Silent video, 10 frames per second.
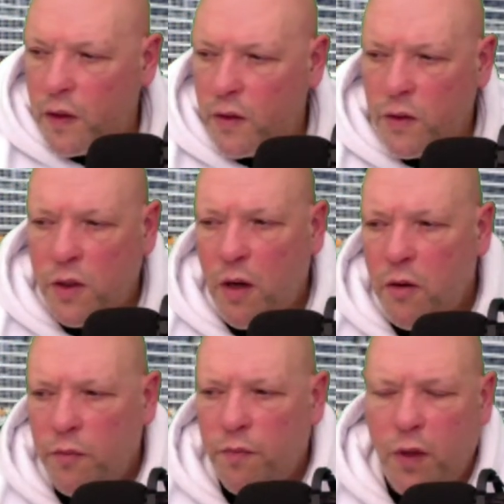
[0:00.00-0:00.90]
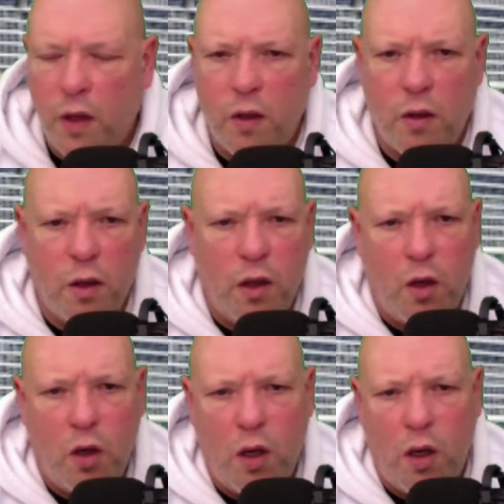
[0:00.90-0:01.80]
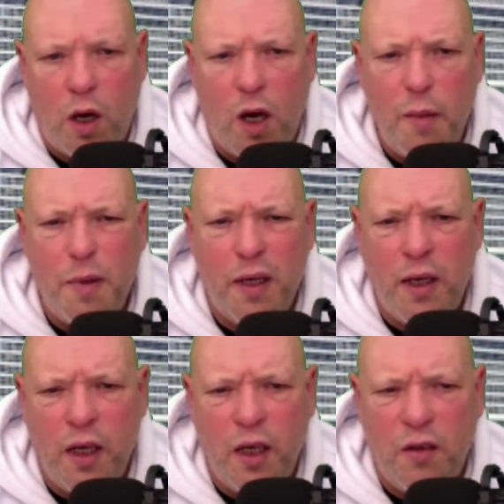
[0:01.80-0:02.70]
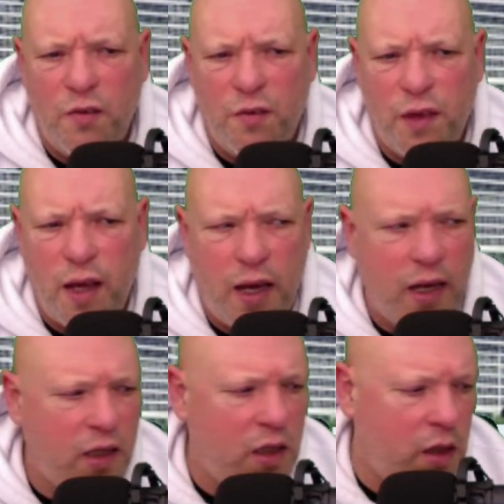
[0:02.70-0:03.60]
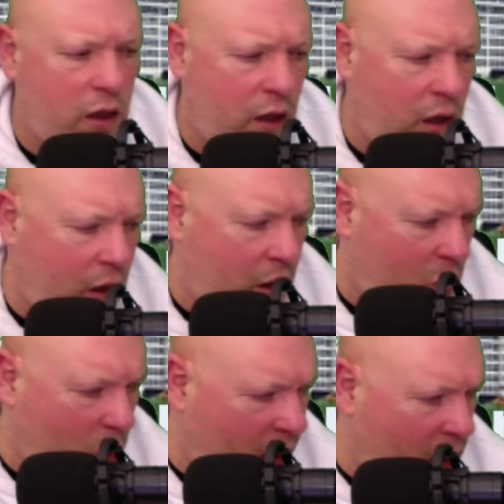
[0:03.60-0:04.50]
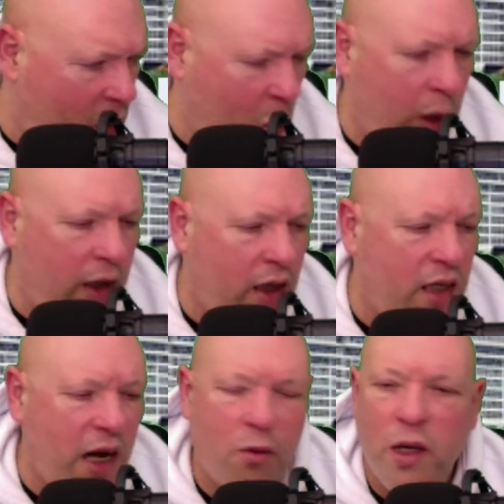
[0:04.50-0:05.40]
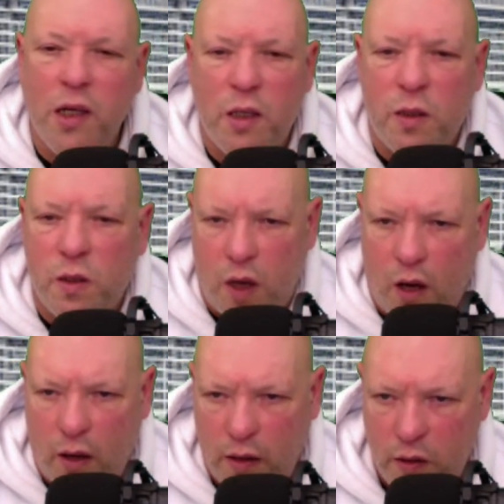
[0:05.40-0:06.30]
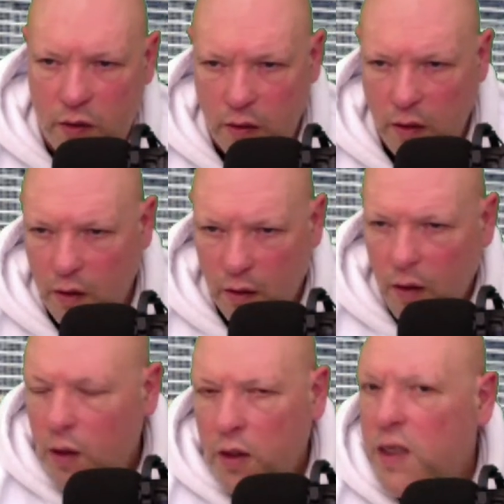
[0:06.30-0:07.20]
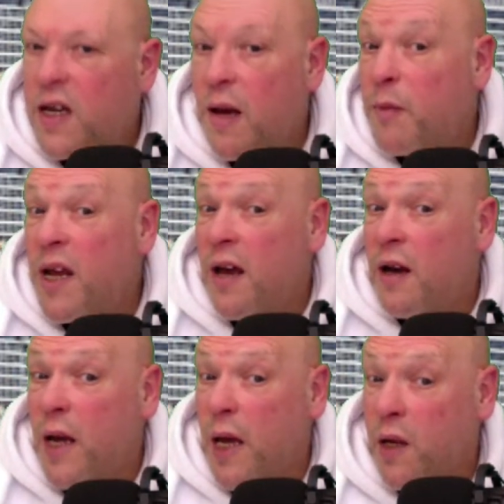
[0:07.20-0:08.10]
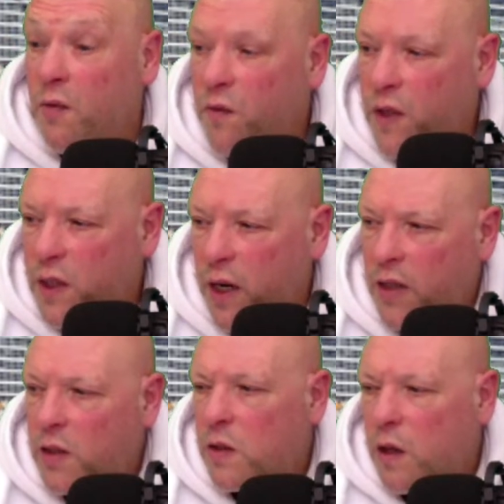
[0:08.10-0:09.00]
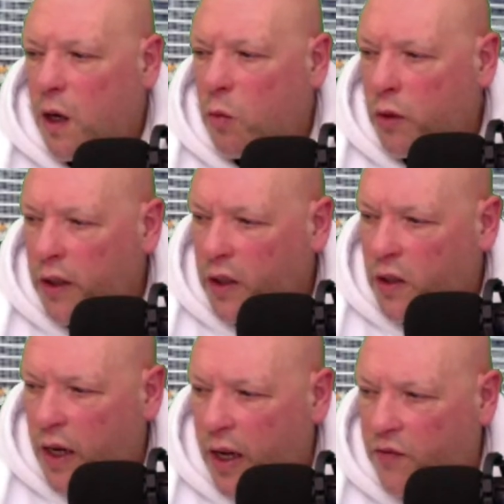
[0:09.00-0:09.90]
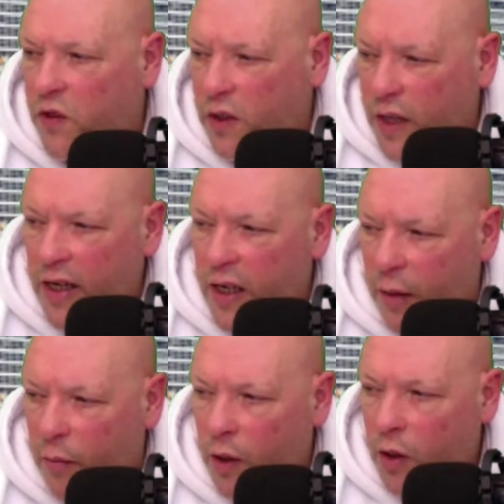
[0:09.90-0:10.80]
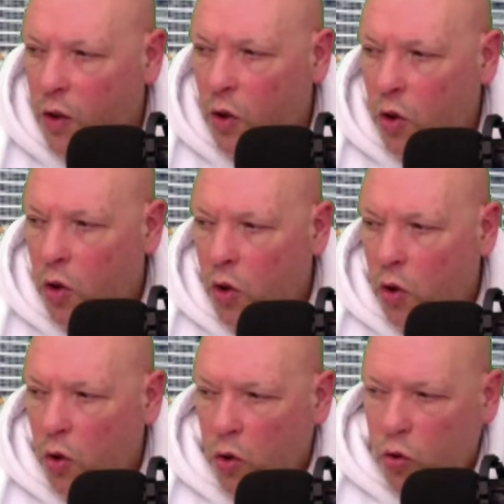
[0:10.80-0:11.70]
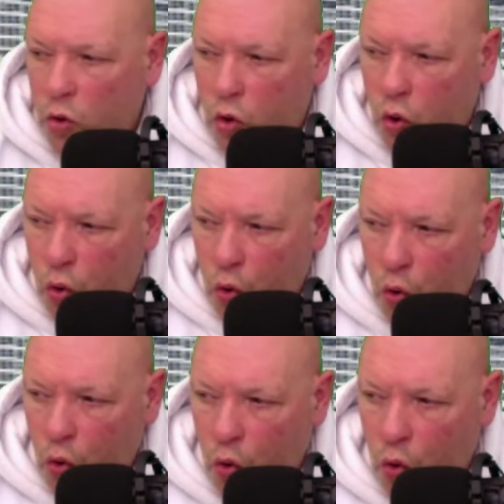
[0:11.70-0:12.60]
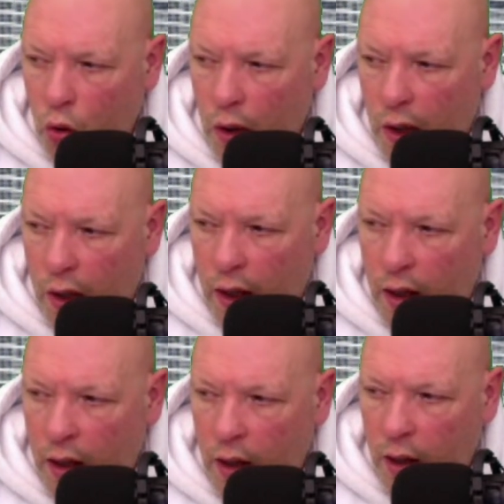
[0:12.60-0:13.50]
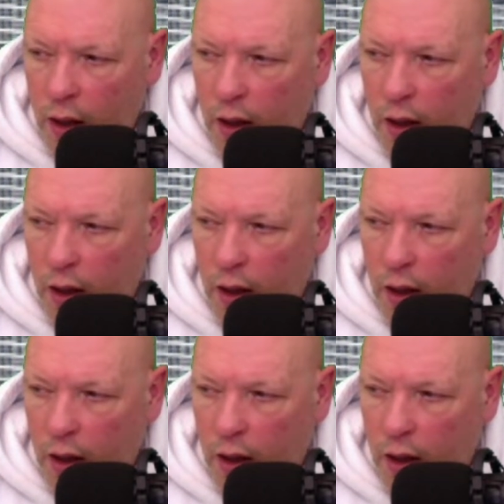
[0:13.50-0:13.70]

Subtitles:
So, I believe that when Darian decides to come down and visit us, I will need to have to take him to a